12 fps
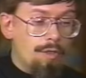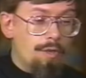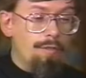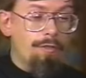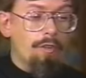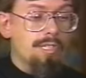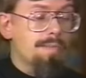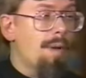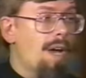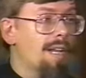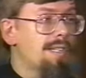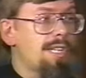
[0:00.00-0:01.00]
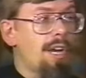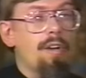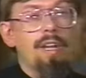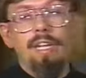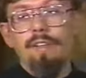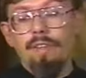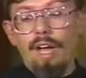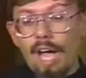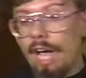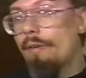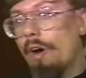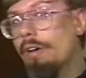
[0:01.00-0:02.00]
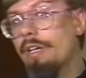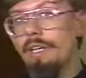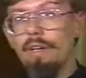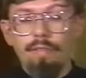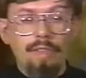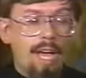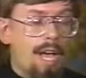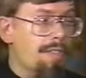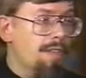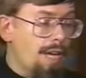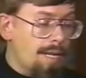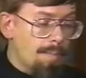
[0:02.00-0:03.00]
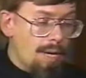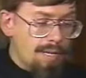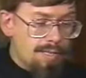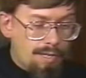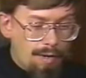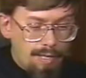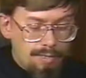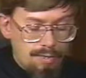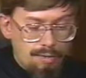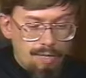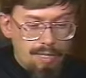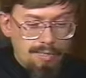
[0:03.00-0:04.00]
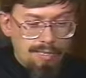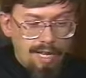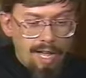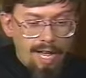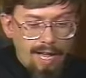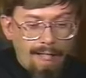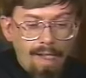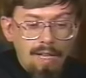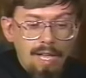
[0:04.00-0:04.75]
the first monastery in the hierarchy of the Athenite monasteries to this day.